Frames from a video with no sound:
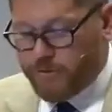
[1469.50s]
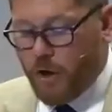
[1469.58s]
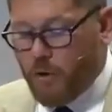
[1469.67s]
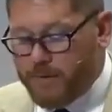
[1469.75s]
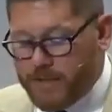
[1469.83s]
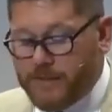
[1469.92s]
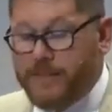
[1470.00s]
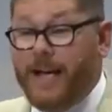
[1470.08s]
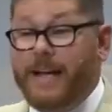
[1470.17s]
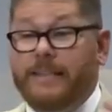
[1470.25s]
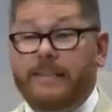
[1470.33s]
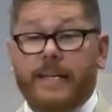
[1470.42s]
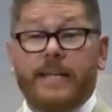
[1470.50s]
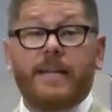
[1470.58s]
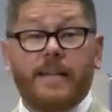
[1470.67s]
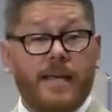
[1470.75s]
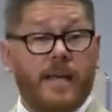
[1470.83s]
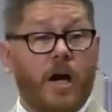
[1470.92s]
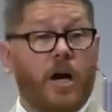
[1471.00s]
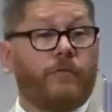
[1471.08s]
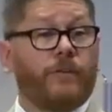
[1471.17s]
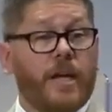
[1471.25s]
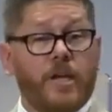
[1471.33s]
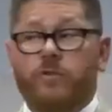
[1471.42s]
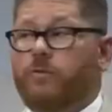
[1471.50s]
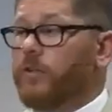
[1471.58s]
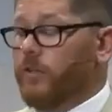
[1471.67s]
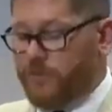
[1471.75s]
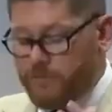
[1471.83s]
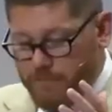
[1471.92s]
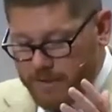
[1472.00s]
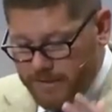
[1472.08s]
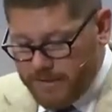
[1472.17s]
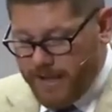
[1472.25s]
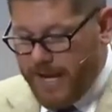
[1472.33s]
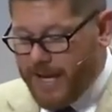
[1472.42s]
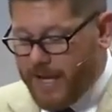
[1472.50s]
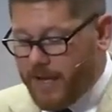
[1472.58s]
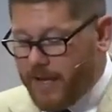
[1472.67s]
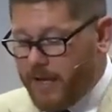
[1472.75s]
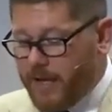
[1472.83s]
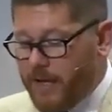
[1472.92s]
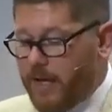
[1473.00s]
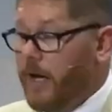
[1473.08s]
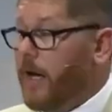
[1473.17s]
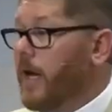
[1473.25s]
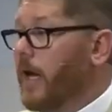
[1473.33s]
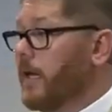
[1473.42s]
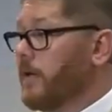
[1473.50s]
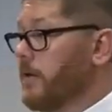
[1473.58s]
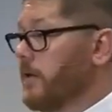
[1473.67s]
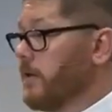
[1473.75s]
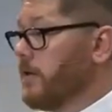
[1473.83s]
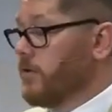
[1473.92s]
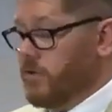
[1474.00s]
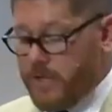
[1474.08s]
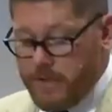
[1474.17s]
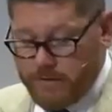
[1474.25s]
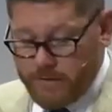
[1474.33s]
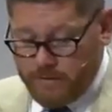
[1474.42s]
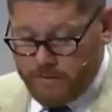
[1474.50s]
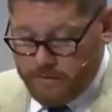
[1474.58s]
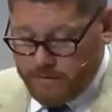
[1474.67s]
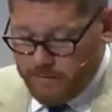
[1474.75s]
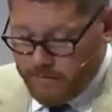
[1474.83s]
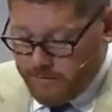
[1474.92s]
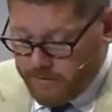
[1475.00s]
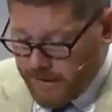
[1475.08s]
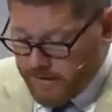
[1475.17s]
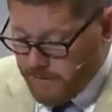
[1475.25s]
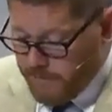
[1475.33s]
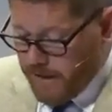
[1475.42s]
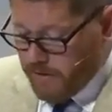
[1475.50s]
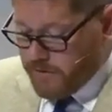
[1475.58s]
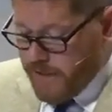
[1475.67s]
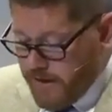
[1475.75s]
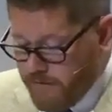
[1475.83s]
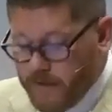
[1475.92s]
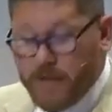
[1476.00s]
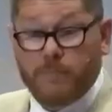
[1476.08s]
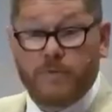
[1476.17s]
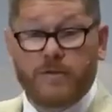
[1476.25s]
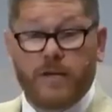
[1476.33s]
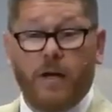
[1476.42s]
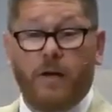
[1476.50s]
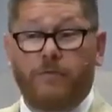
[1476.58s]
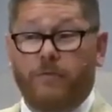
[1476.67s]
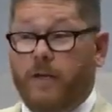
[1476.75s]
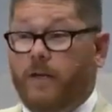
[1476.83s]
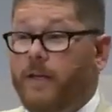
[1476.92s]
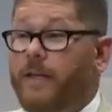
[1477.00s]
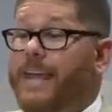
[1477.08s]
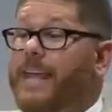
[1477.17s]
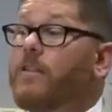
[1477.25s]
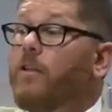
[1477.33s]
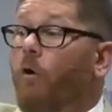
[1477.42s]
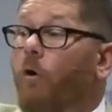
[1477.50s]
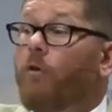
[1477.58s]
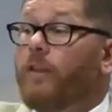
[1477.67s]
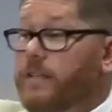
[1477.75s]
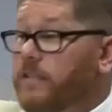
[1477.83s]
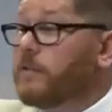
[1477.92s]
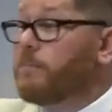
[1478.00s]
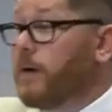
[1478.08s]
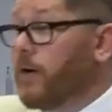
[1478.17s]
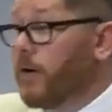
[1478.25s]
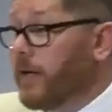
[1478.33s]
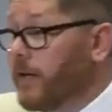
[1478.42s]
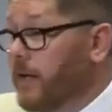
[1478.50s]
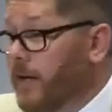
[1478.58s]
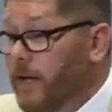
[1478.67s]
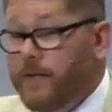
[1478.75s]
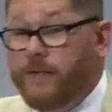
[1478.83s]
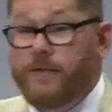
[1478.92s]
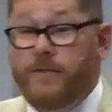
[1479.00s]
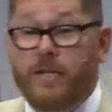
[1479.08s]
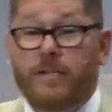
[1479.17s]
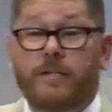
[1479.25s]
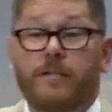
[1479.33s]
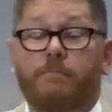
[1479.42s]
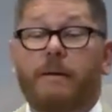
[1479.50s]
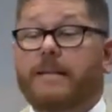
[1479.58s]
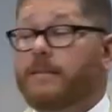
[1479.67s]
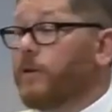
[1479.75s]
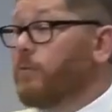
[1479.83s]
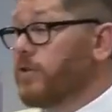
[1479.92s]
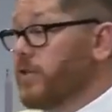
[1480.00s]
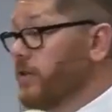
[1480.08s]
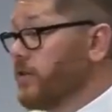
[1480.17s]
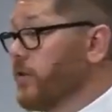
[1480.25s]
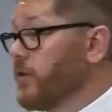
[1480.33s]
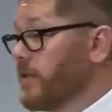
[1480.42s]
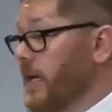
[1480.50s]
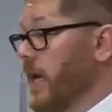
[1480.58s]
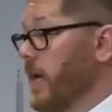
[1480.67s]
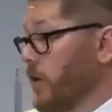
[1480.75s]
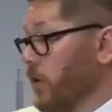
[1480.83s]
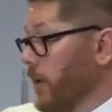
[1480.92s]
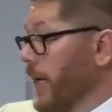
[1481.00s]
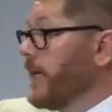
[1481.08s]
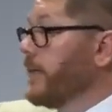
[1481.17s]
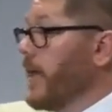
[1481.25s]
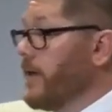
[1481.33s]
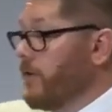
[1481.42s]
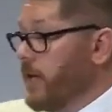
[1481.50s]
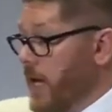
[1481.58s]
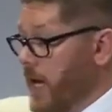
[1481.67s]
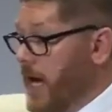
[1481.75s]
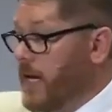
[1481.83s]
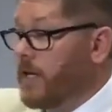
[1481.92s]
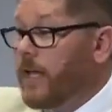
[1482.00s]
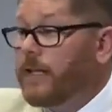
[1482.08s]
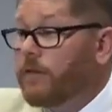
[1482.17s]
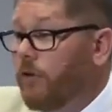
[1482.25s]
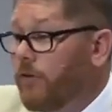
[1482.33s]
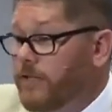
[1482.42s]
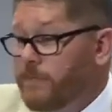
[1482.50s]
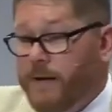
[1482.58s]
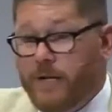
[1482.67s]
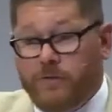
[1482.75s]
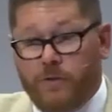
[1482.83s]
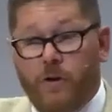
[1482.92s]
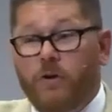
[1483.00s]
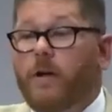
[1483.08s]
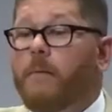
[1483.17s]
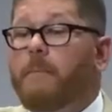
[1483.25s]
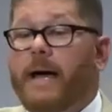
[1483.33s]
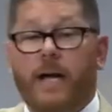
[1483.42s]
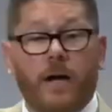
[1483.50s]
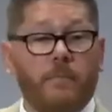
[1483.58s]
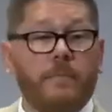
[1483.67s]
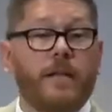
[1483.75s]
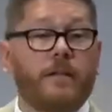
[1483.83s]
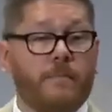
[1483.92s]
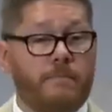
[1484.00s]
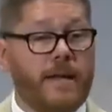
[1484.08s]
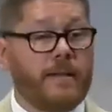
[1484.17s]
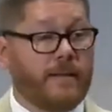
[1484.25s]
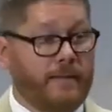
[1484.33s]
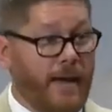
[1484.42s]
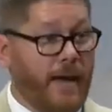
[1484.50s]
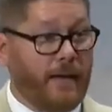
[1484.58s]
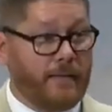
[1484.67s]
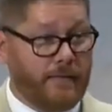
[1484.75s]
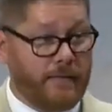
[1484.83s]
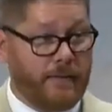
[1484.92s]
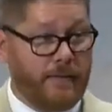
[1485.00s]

hope. This is the identity of Israel's Messiah. And Jesus says about David himself uh, uh in the Holy Spirit Jesus is basically what Jesus is doing is saying, hey, you like David and you like the Holy Spirit, so don't come back on me and debate the text.